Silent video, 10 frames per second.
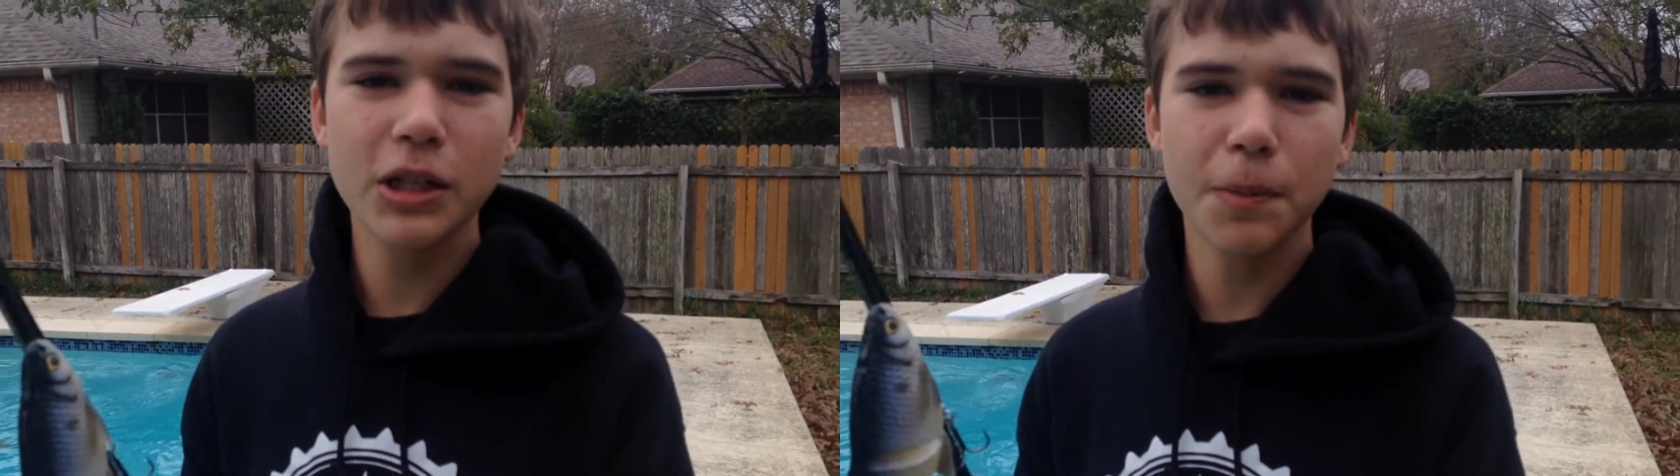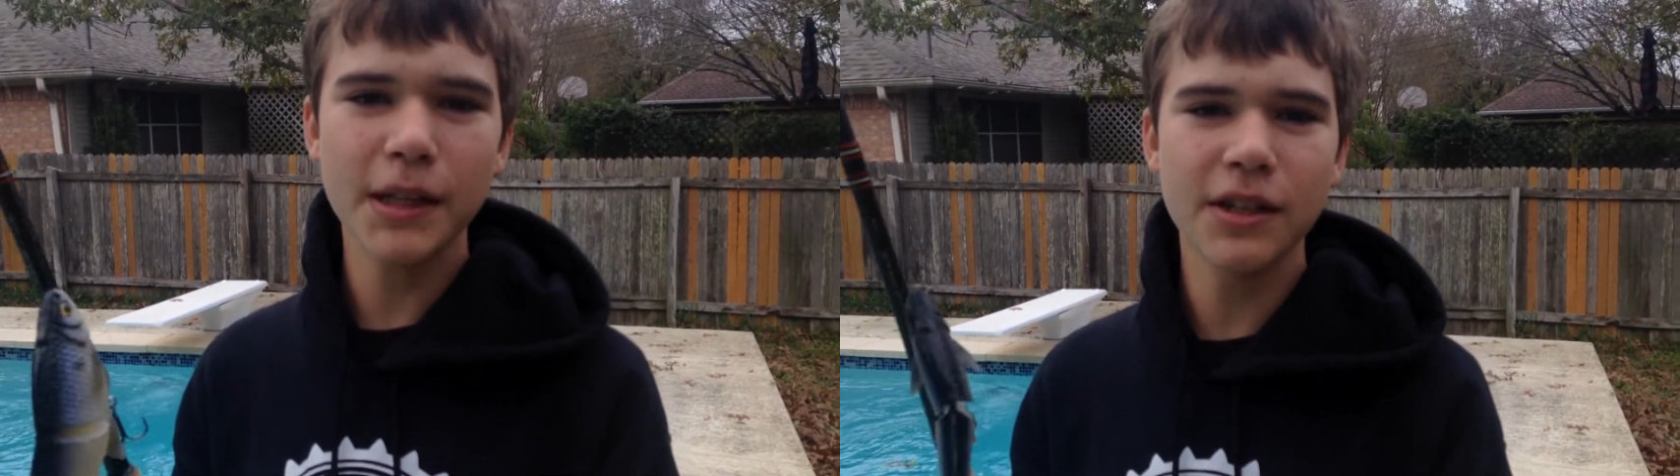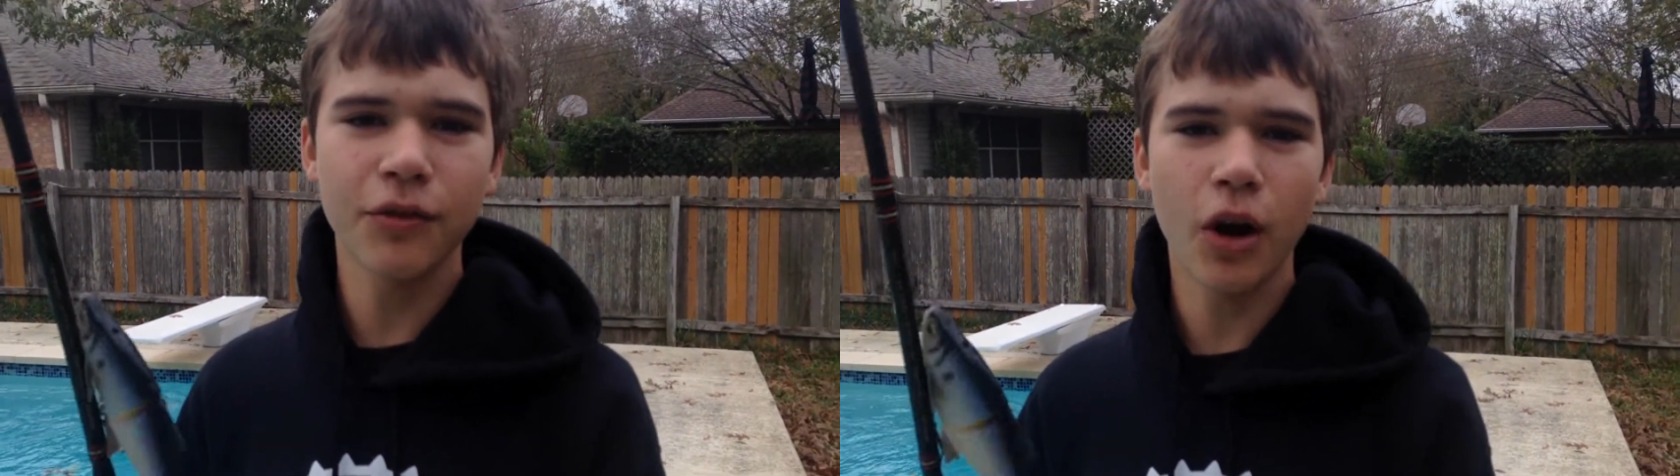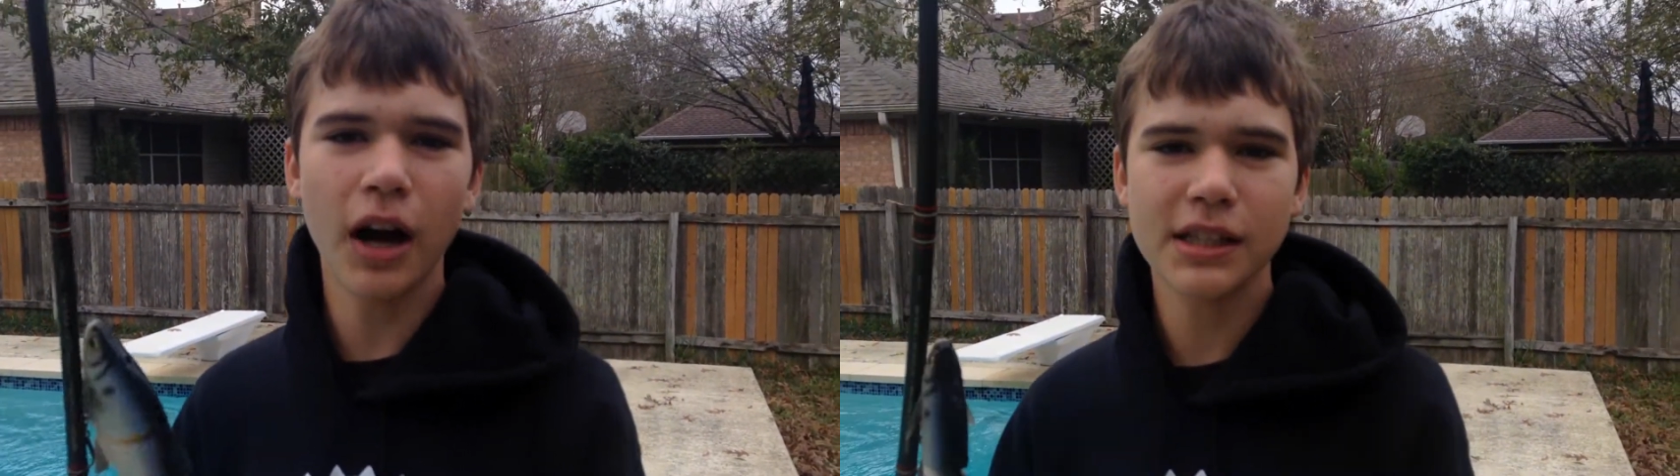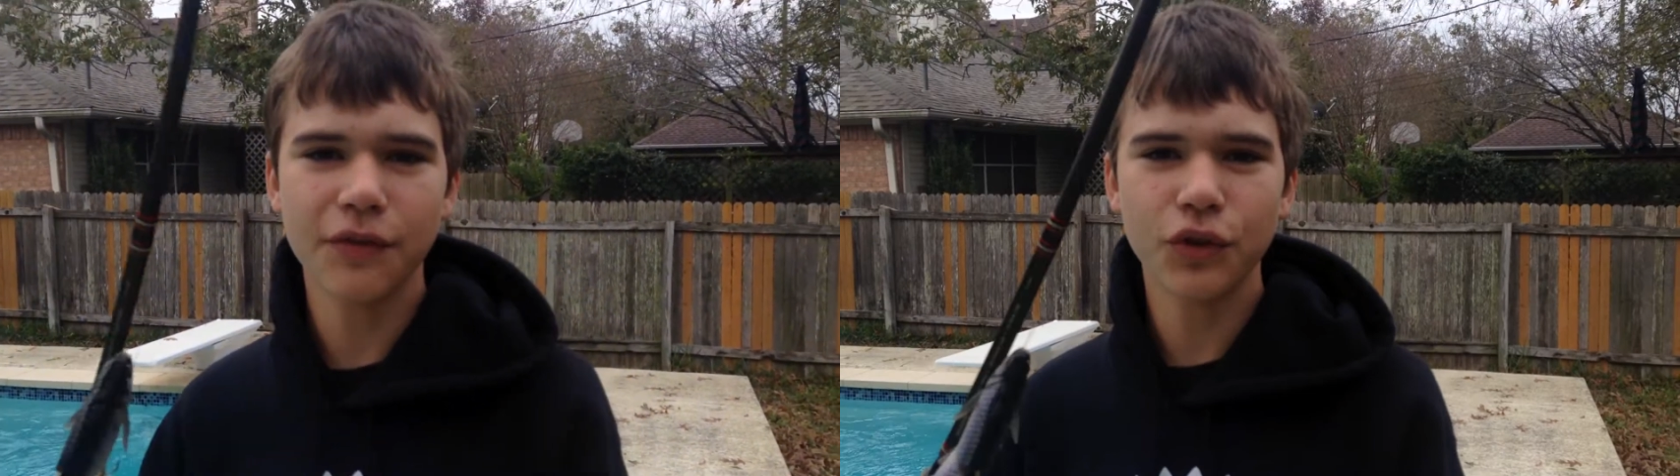expensive
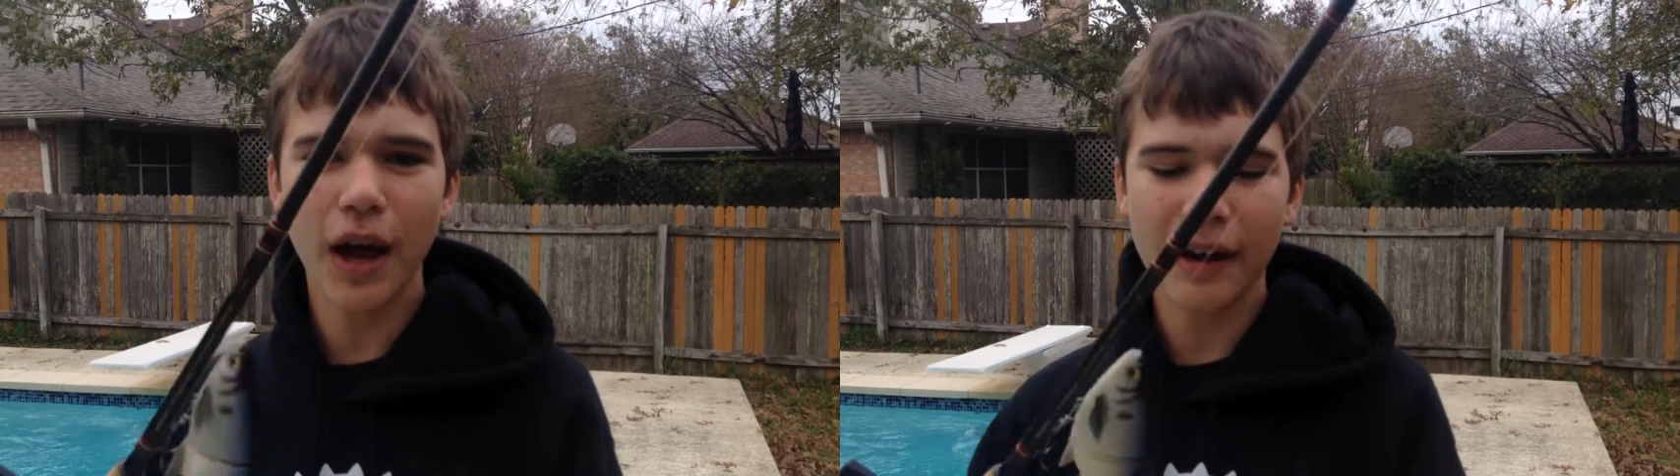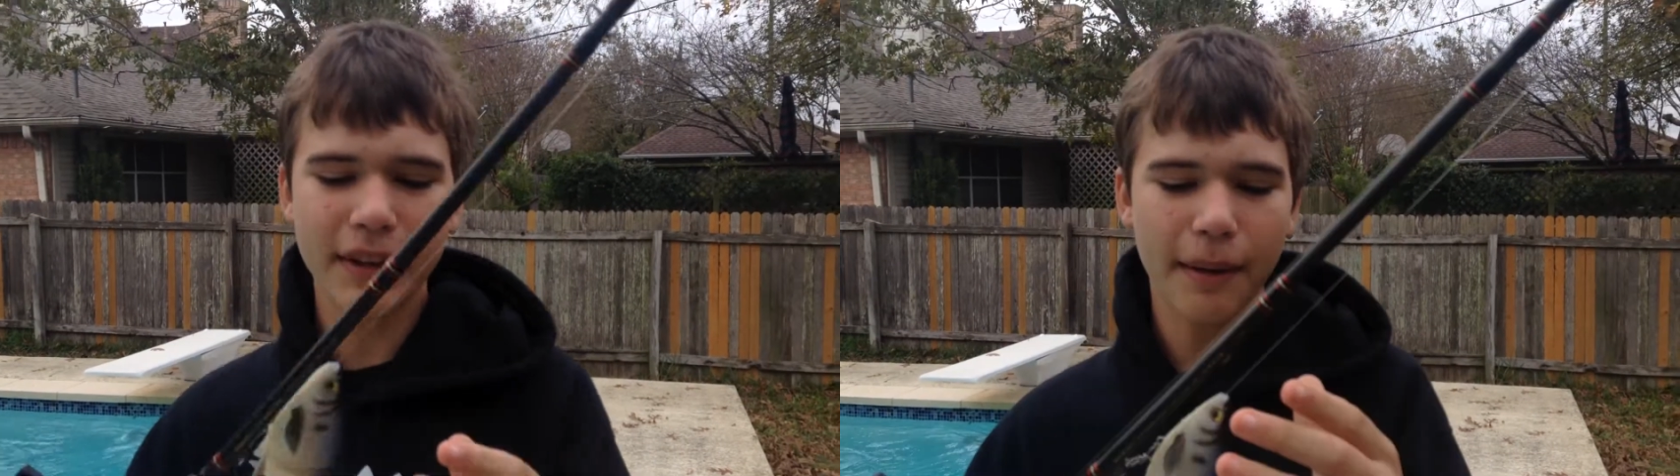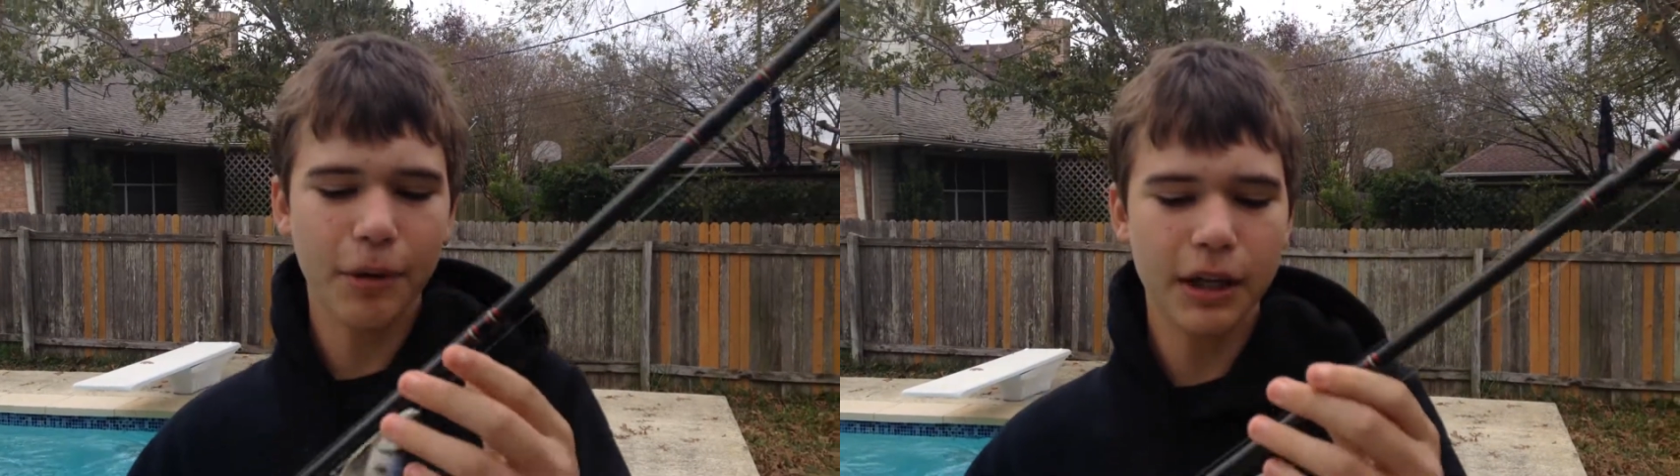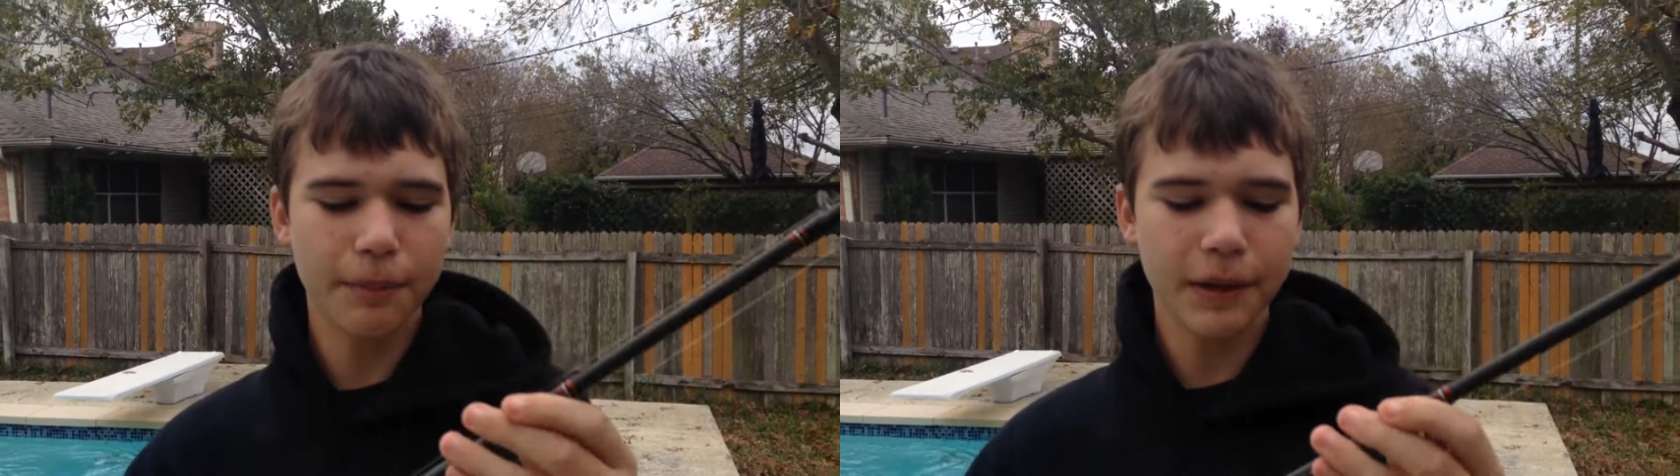rods if you have that money,